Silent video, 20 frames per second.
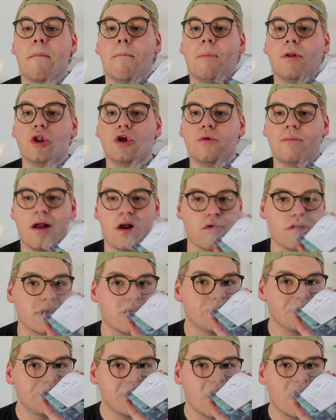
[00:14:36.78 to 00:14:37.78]

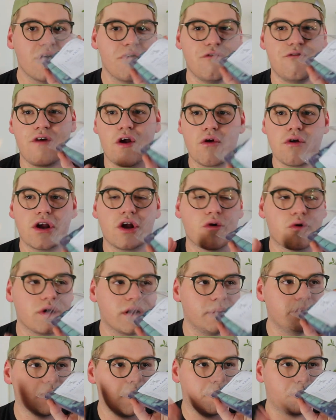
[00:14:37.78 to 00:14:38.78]
blueberry. Very
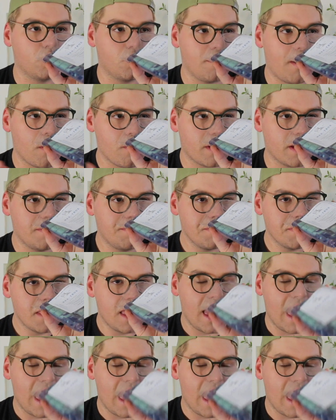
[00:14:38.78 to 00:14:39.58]
creamed blueberry.